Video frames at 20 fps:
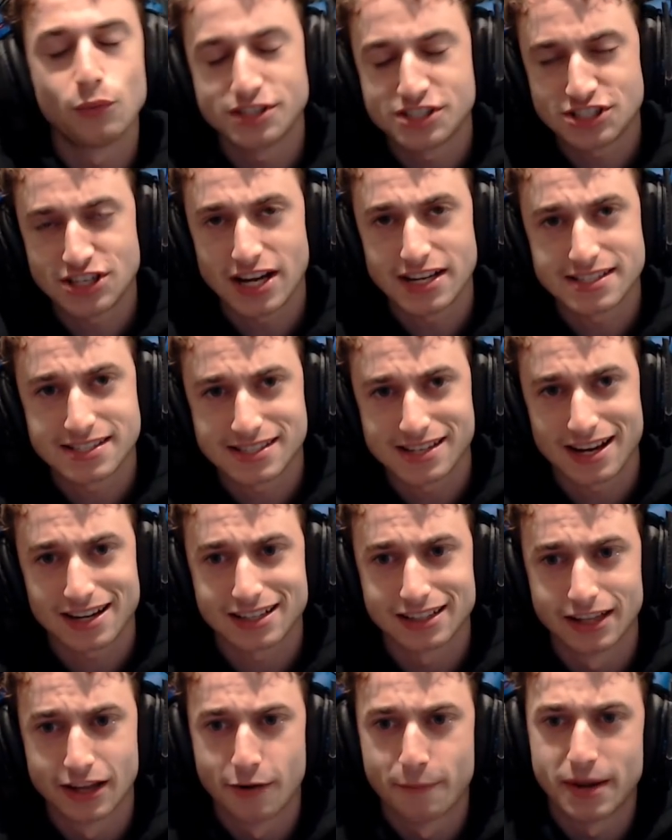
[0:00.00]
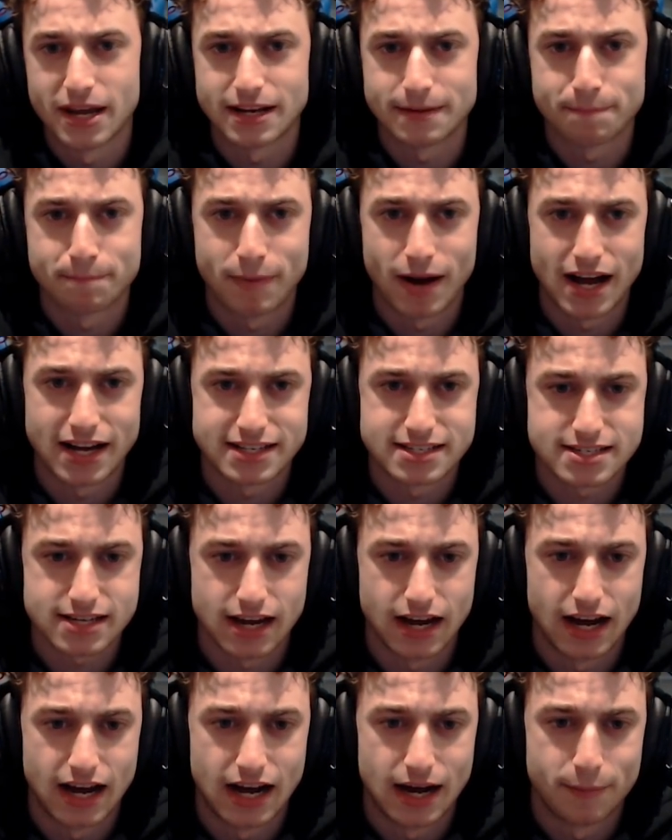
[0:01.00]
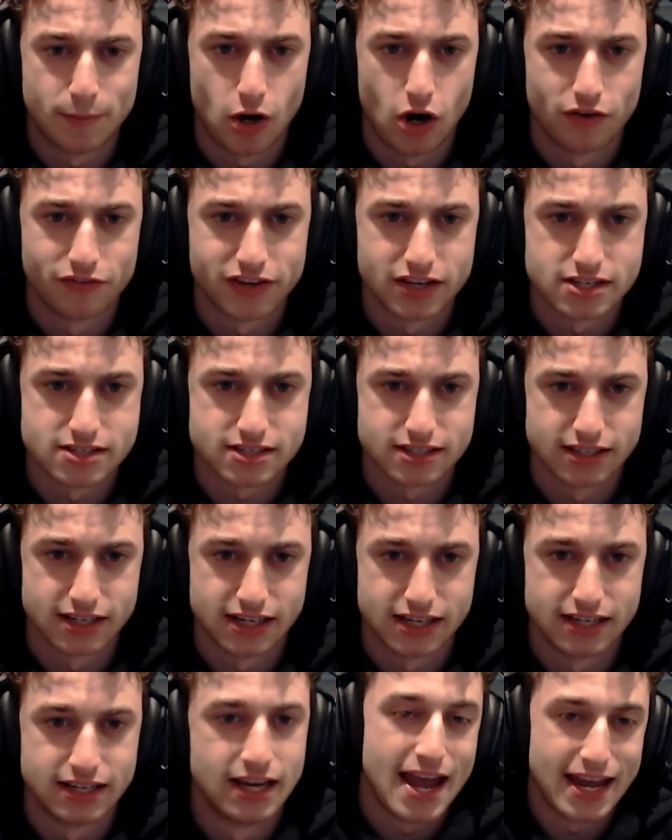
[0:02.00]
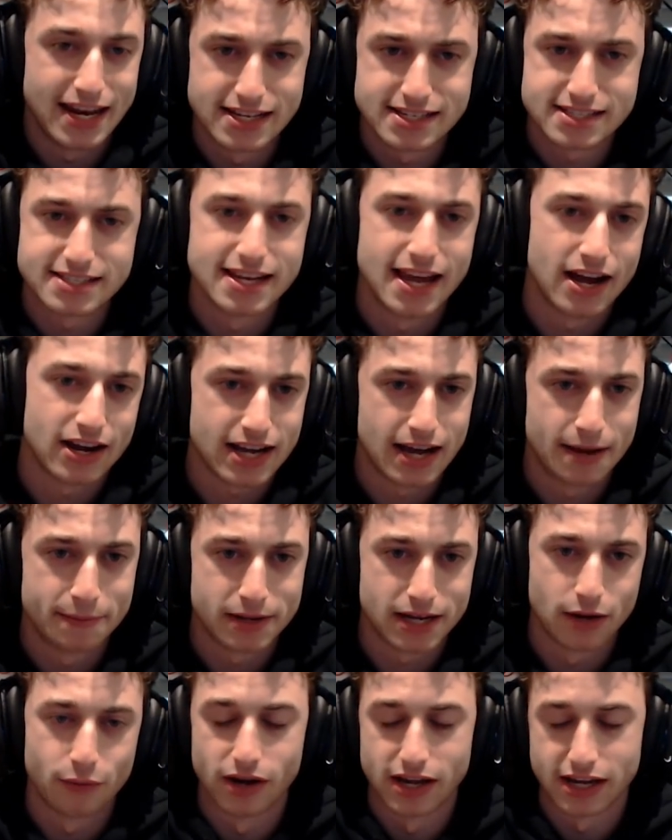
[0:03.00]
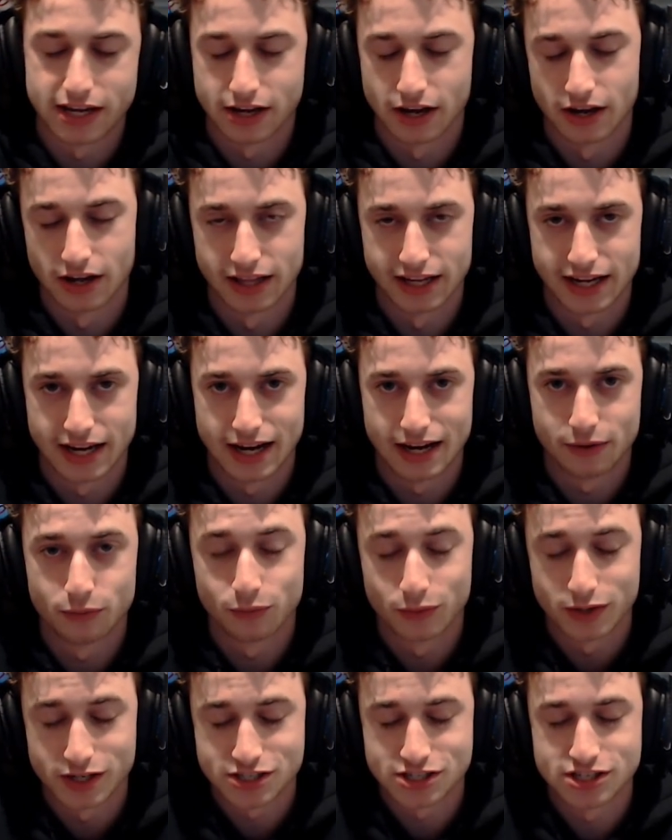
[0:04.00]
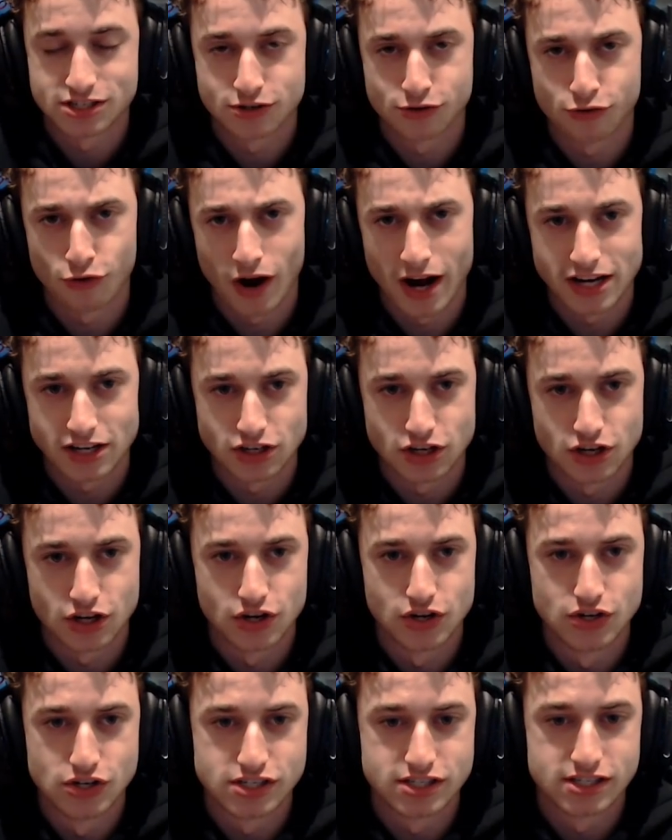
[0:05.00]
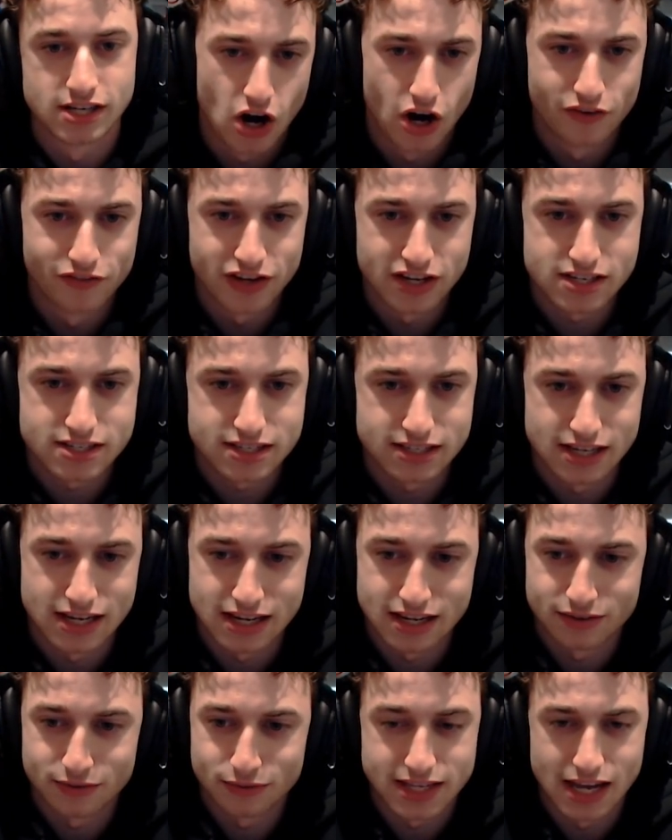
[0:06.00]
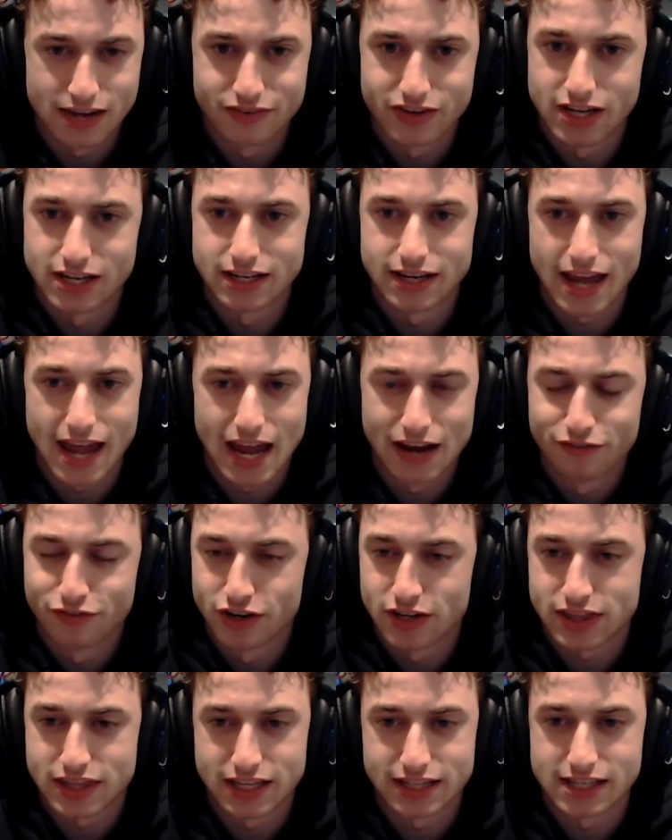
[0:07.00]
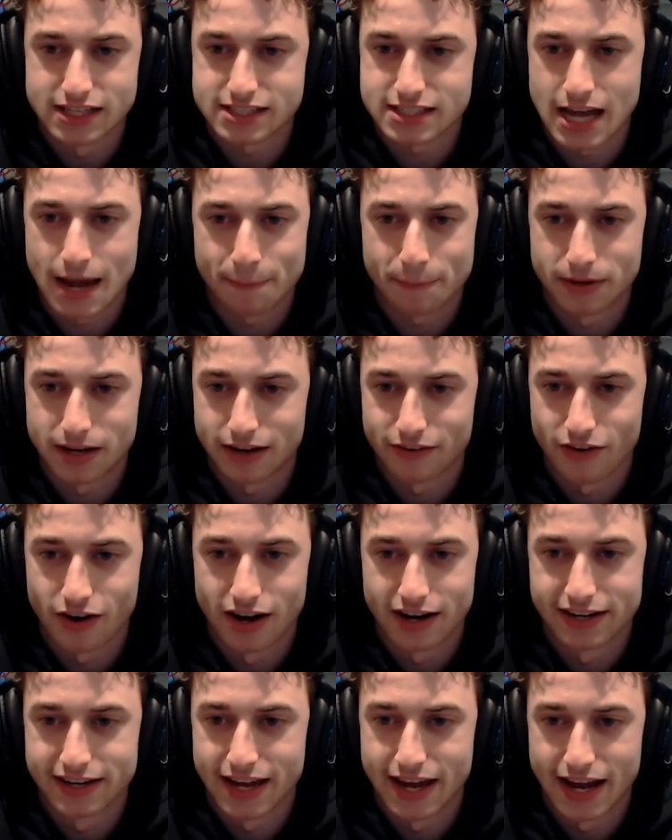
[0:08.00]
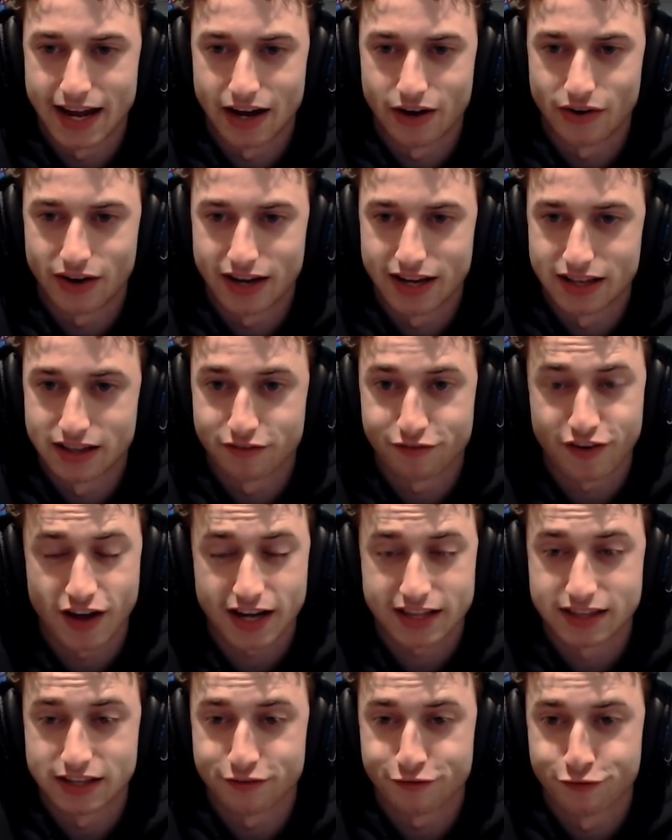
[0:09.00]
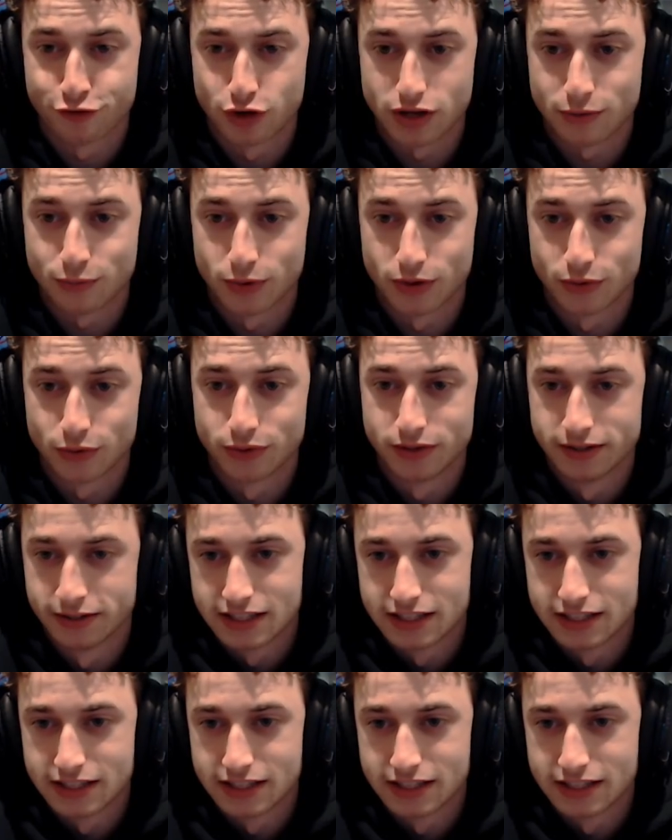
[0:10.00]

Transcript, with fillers: which does suck a little bit, but um, obviously it is now coming a week earlier, which is great news. Obviously, given everything that's happening right now and the fact that footy will